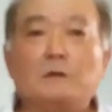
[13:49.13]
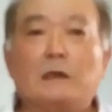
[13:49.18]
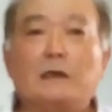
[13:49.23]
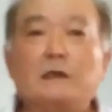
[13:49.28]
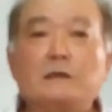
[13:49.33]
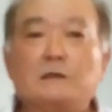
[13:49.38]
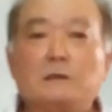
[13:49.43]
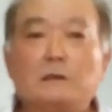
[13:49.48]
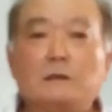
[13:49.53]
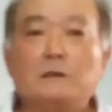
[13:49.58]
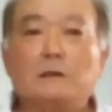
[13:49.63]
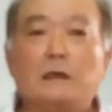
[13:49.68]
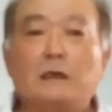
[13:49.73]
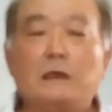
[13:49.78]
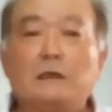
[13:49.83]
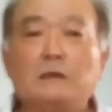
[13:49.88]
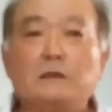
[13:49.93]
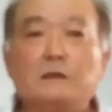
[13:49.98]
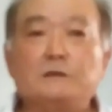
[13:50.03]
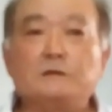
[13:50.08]
I
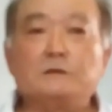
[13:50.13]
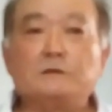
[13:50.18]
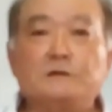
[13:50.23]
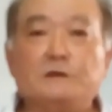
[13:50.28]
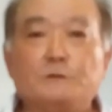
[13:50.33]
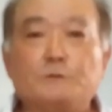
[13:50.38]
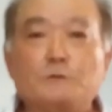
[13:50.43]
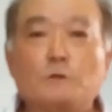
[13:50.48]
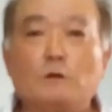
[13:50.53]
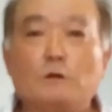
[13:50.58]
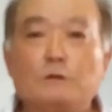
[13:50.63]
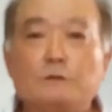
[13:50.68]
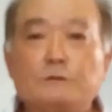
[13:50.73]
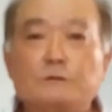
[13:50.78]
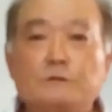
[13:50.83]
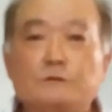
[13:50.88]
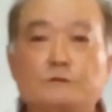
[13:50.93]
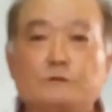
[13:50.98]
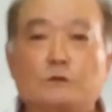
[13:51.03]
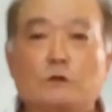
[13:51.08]
had a
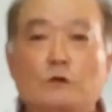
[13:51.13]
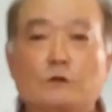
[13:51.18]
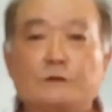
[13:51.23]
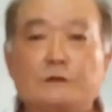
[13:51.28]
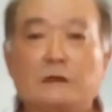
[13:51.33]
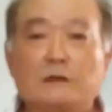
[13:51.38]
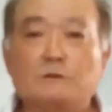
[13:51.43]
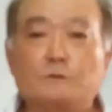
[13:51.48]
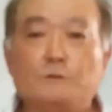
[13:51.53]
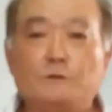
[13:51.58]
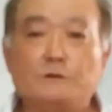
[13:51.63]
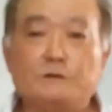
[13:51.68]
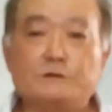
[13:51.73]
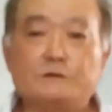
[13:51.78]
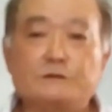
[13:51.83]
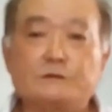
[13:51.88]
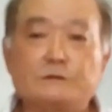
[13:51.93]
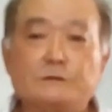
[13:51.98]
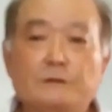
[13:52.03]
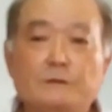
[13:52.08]
difficult to contact
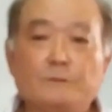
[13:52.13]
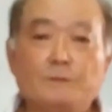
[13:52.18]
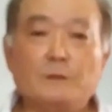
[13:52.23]
first.